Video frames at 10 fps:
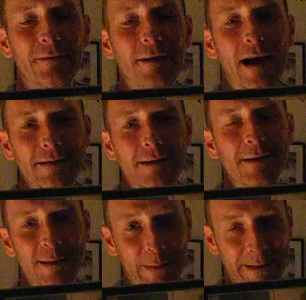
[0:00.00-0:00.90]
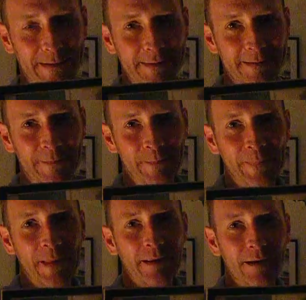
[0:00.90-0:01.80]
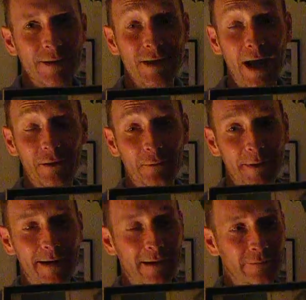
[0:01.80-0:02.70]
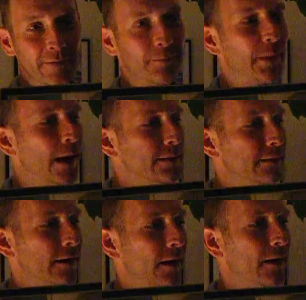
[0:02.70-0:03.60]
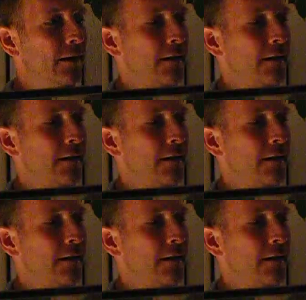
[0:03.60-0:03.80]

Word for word: of her ex-husbands. Yeah. That she had three of. But yeah.